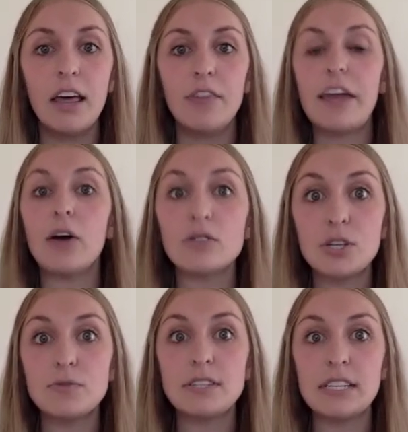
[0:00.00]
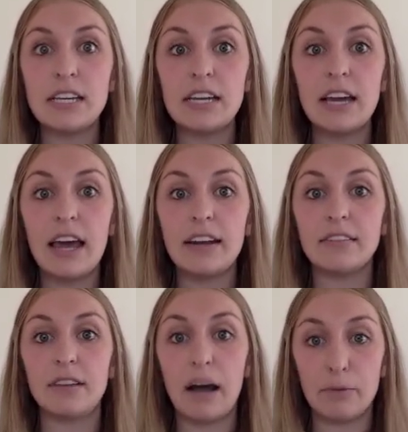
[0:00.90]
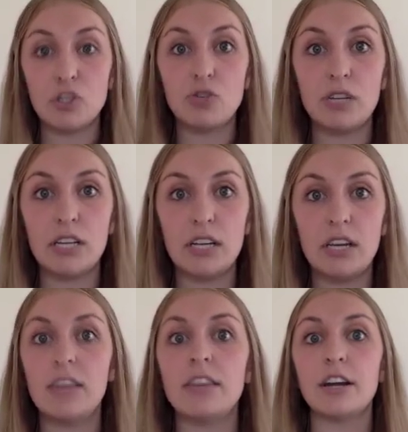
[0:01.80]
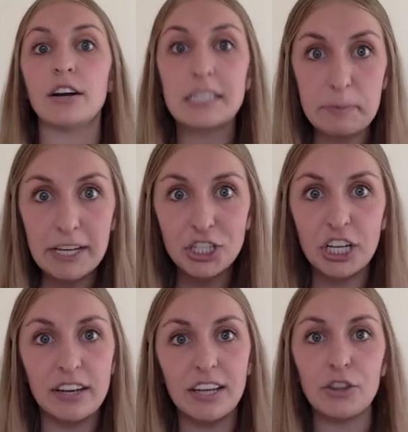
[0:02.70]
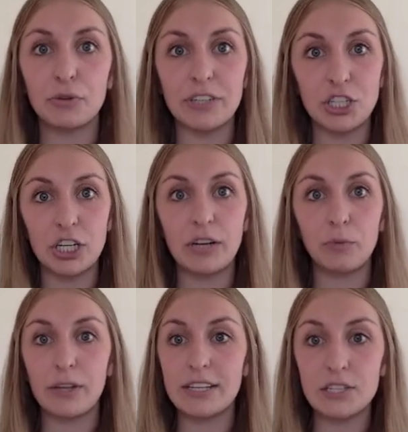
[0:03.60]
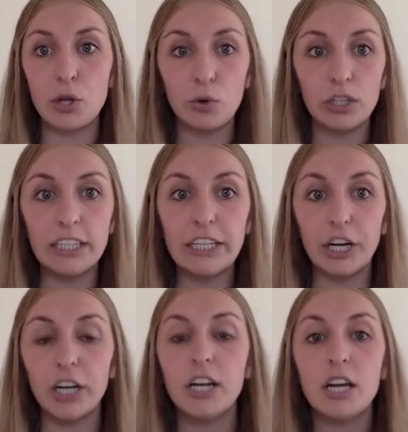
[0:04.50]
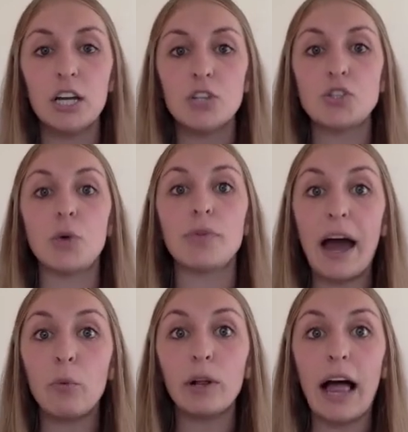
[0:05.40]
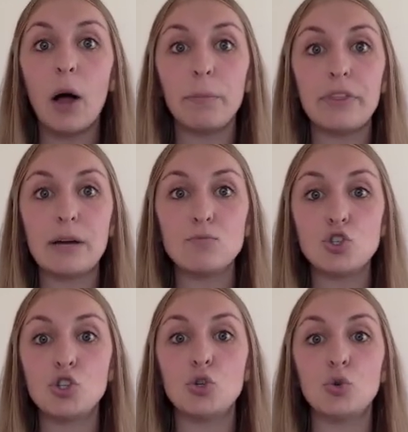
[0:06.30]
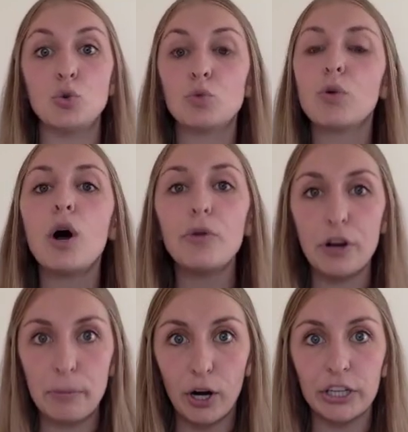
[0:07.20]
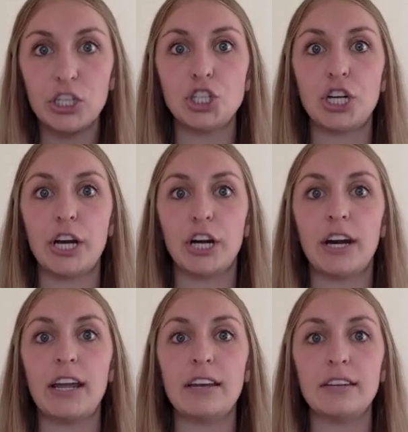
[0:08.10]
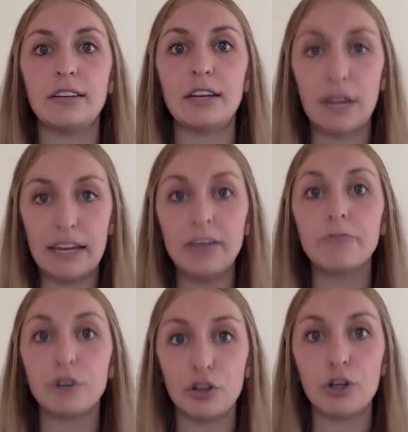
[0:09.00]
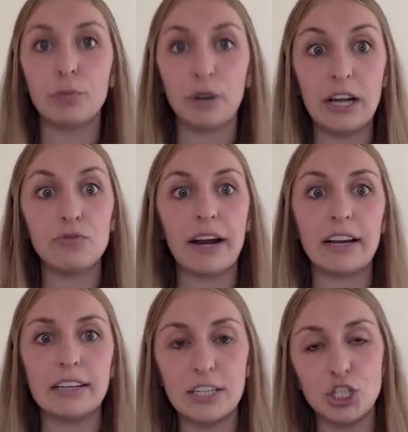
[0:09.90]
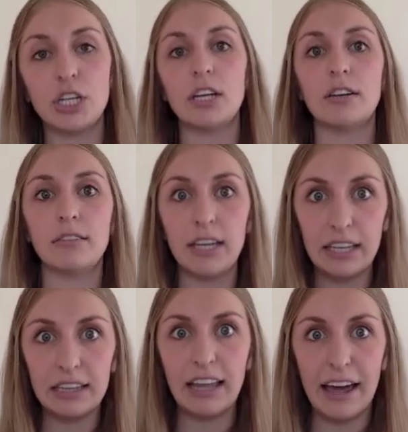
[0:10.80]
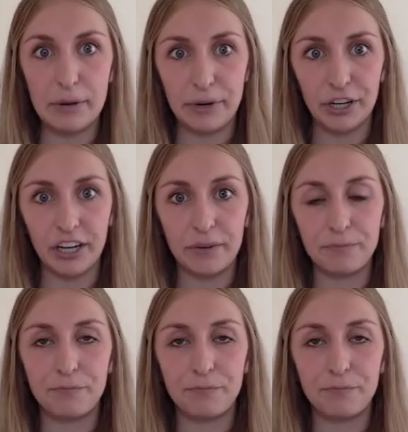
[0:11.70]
They also see an opportunity in expansion in the region with this local leader. So that will help them to grow their market share and gain further brand recognition in Latin America.